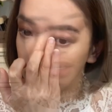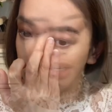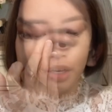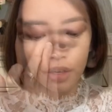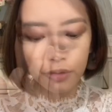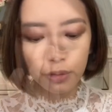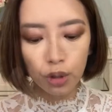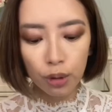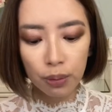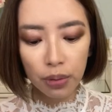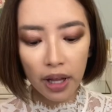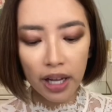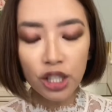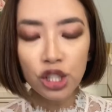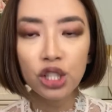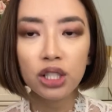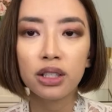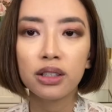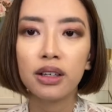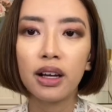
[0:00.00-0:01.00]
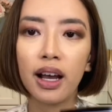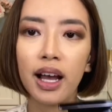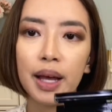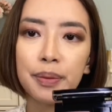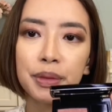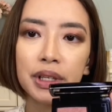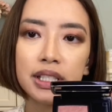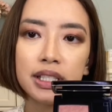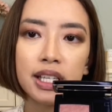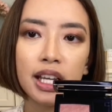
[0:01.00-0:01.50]
For blush, I'm
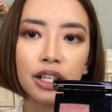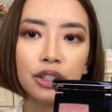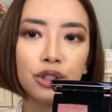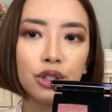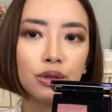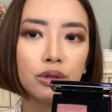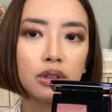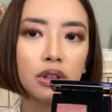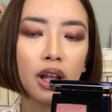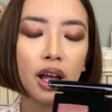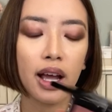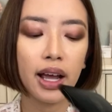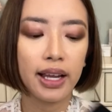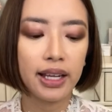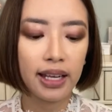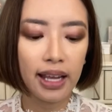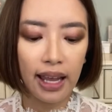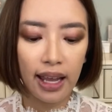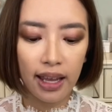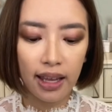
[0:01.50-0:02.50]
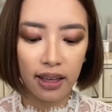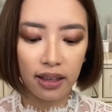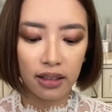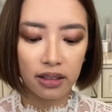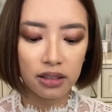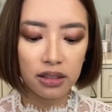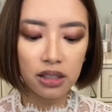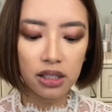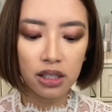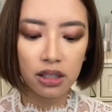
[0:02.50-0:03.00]
gonna take Nude Glide
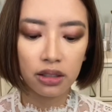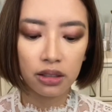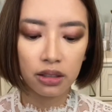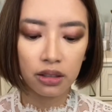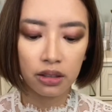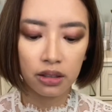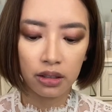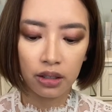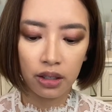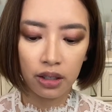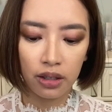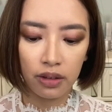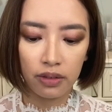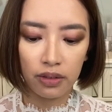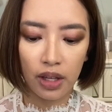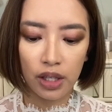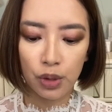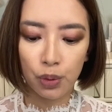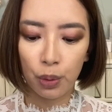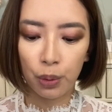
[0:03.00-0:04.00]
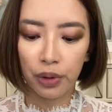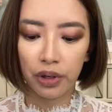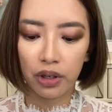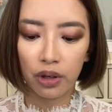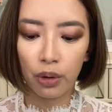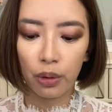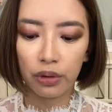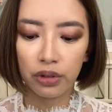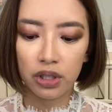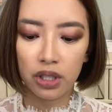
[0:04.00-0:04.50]
and that's what we're gonna
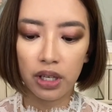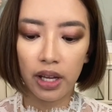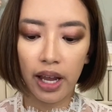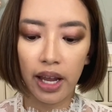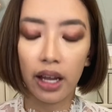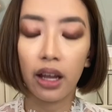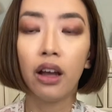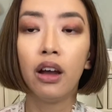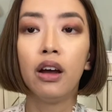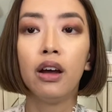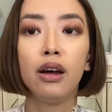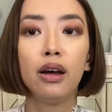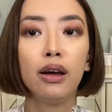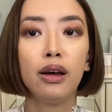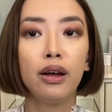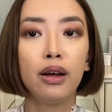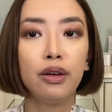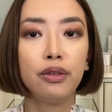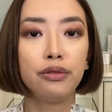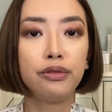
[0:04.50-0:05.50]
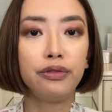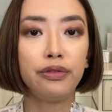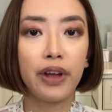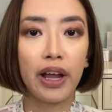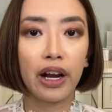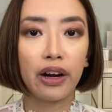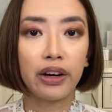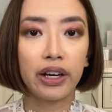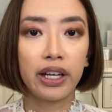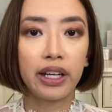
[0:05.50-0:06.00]
go with today.
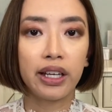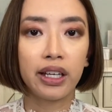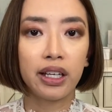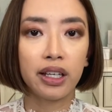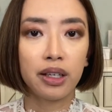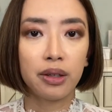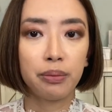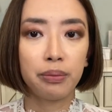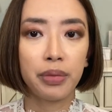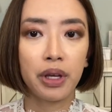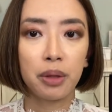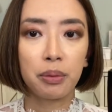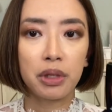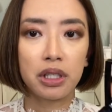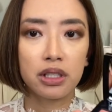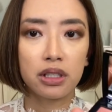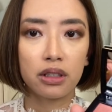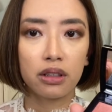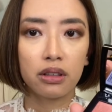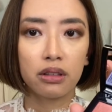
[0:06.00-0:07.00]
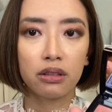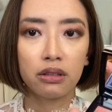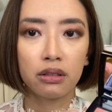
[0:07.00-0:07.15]
Very pigmented.